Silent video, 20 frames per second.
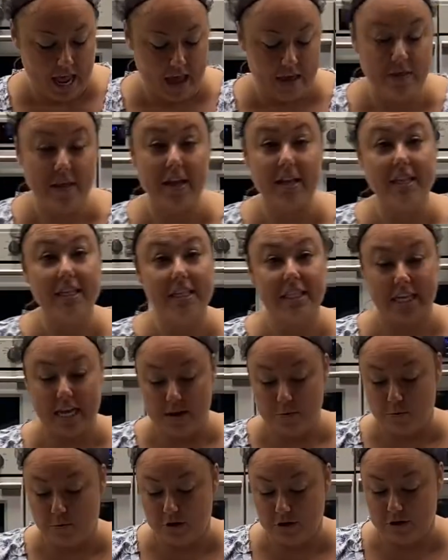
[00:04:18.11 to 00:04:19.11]
And then the
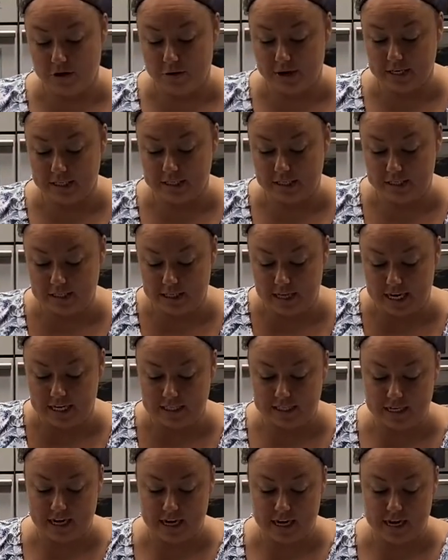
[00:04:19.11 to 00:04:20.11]
same, we're going to
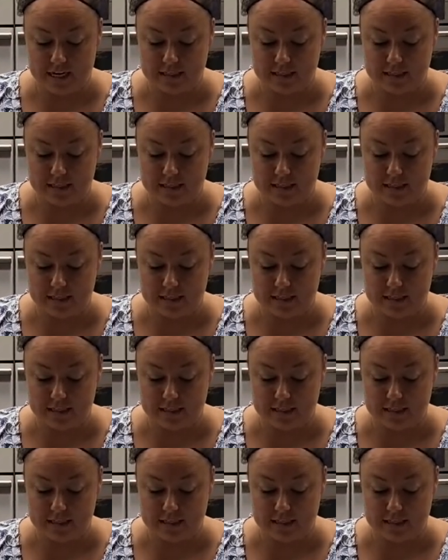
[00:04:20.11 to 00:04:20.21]
slice it